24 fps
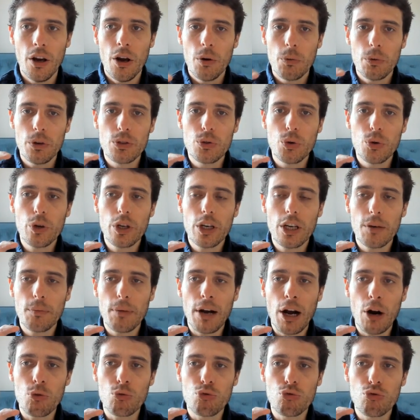We're talking
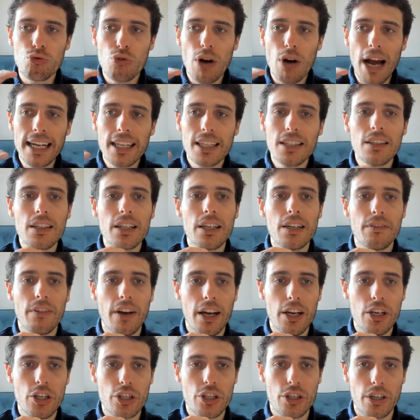about radical
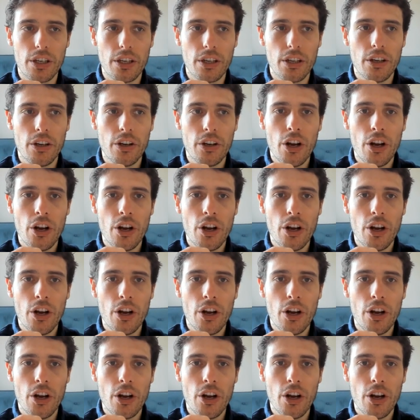innovation,